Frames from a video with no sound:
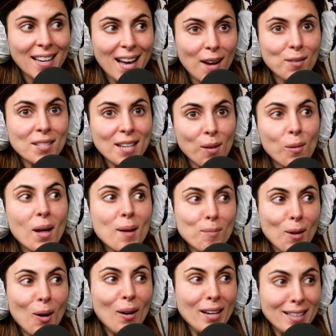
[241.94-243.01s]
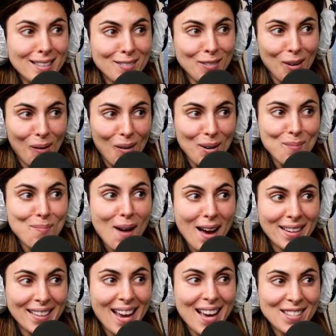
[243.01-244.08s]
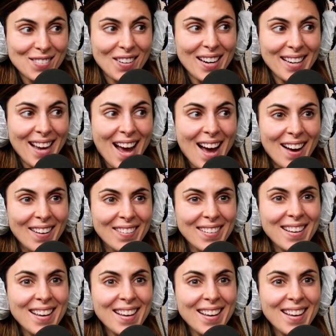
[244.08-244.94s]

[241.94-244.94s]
I was like, "Well, I'm going to record a podcast right now."